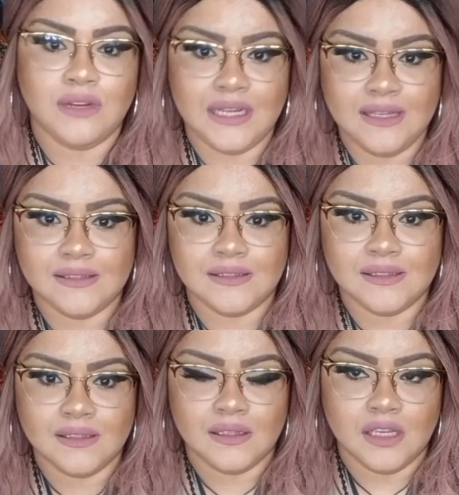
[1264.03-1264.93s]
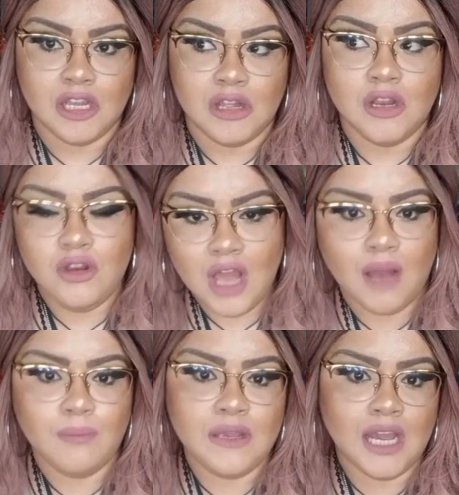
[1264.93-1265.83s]
readings
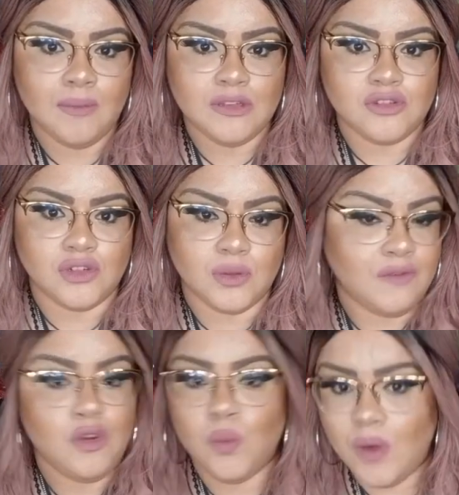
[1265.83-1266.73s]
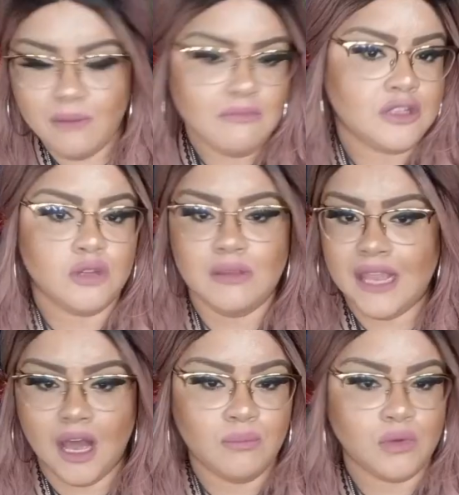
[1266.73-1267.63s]
not becoming true if you want me to be
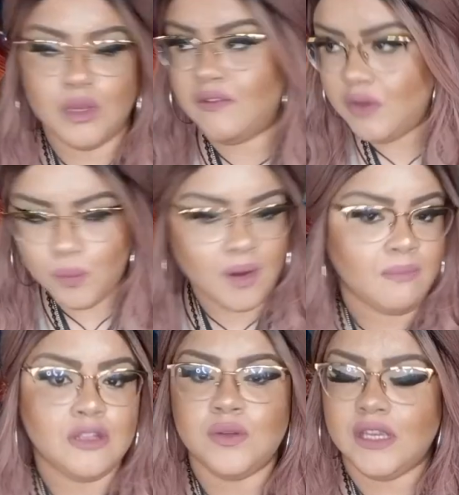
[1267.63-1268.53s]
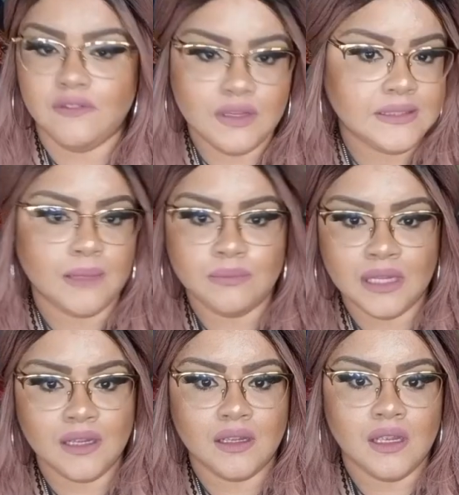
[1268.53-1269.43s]
humble if you want me to give you
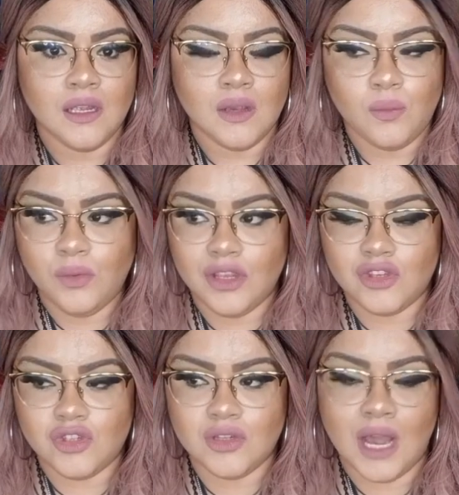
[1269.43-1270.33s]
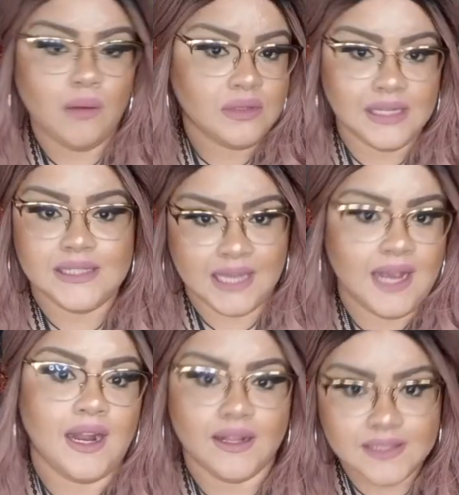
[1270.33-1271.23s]
something which i will say 10
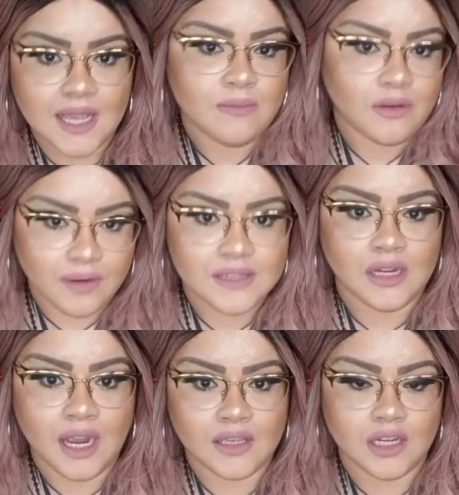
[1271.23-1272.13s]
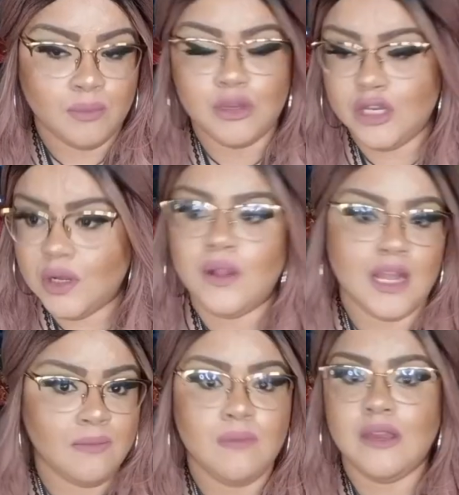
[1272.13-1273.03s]
out of 10 my readings are accurate but you know
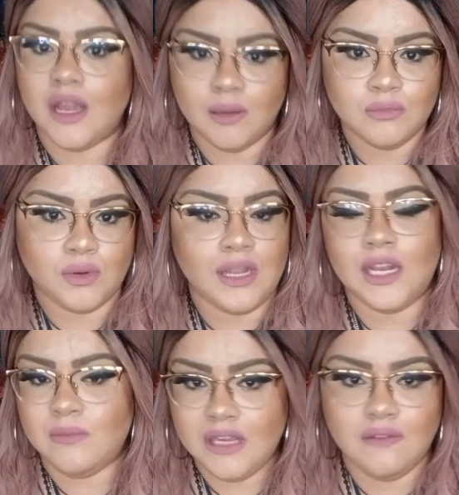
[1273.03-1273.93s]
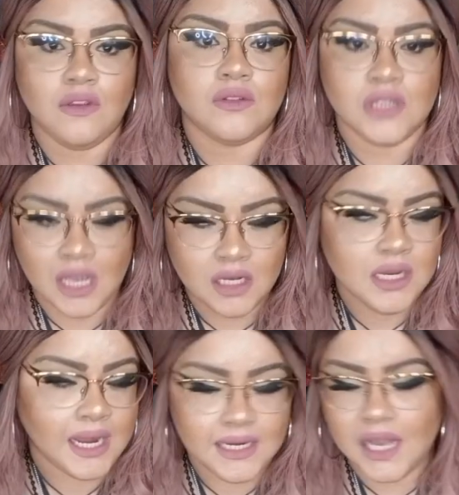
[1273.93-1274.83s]
let me be humble and let me give you
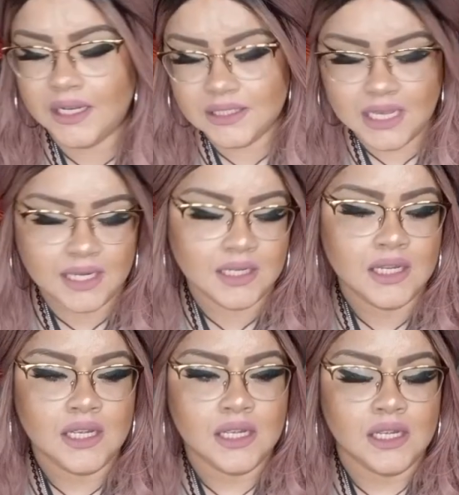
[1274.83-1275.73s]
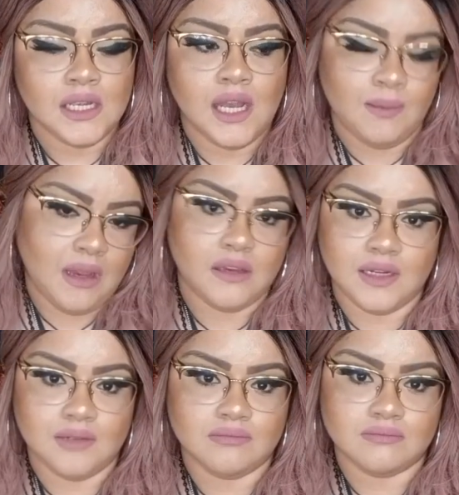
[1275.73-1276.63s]
9 out of 10 i'm accurate